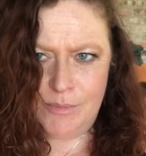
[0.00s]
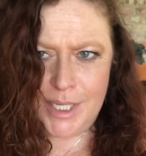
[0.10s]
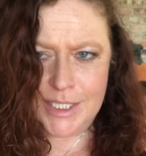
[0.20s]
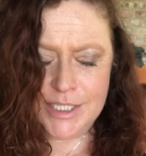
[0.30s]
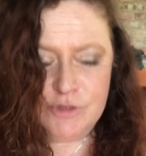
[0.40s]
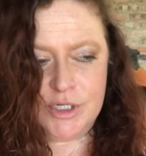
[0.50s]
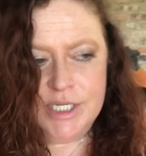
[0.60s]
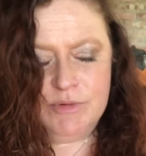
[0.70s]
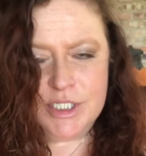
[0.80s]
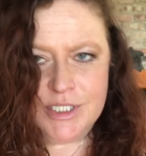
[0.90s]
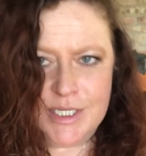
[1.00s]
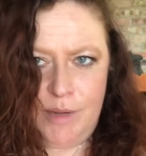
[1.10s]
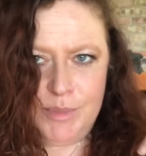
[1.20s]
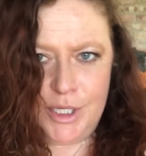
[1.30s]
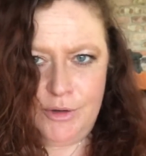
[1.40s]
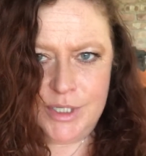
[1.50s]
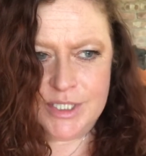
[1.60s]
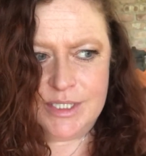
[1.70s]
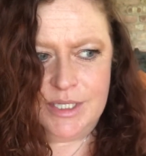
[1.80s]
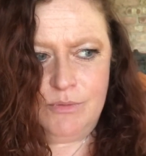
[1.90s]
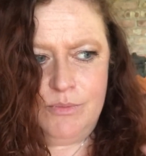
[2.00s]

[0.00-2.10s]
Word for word: my Linktree, which is down below. It's the